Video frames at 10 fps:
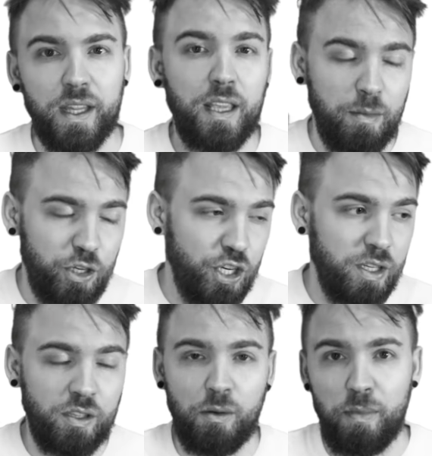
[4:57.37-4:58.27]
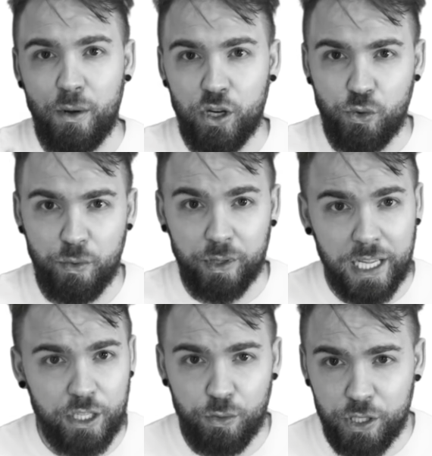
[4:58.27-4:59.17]
Images by which we
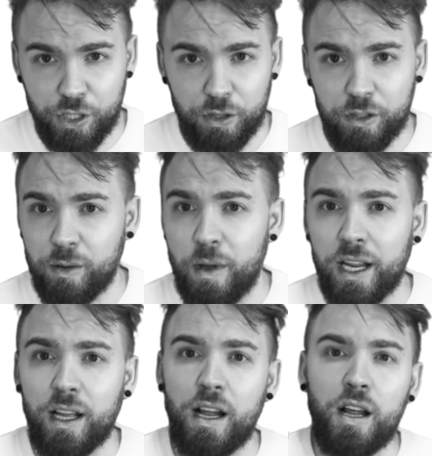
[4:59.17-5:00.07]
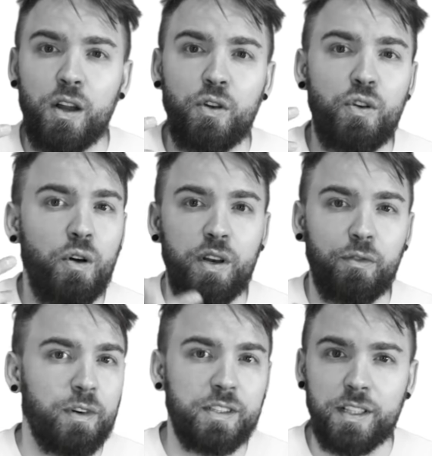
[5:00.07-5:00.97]
relate to each other that make no
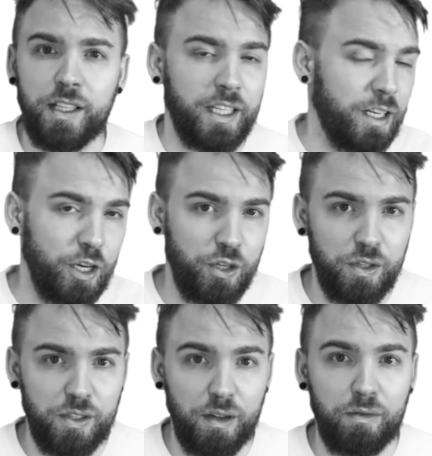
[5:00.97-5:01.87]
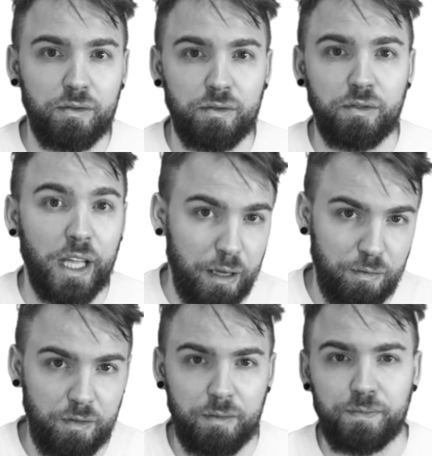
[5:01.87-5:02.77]
difference to the conditions of
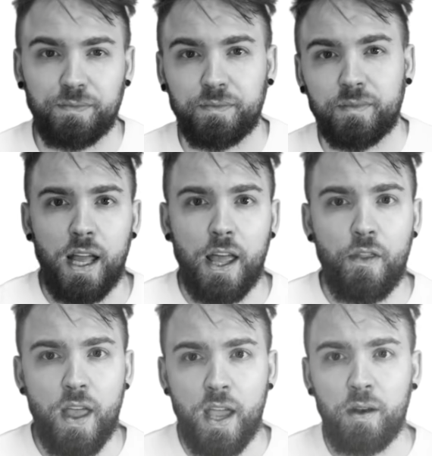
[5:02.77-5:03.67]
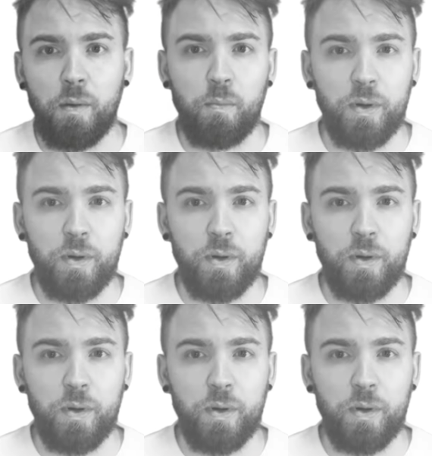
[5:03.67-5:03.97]
life. And then